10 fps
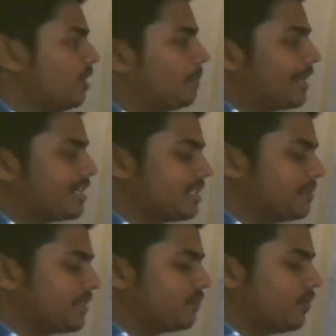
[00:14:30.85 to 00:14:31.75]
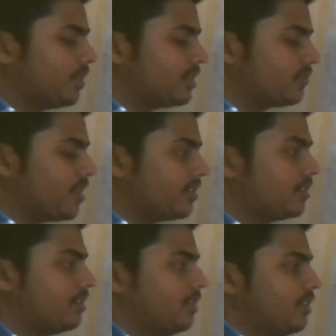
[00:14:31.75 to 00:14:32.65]
minus 3 plus 4 it is
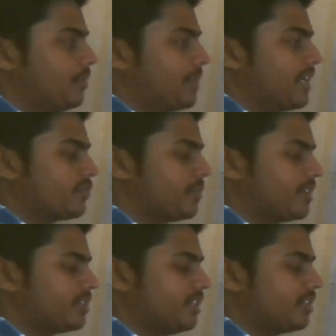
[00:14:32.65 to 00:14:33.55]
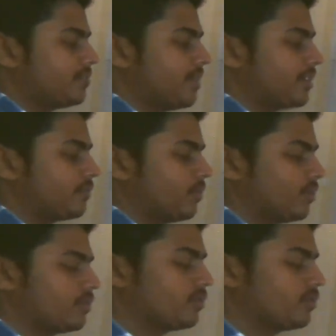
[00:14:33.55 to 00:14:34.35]
1, minus 1 minus 3 is minus 4.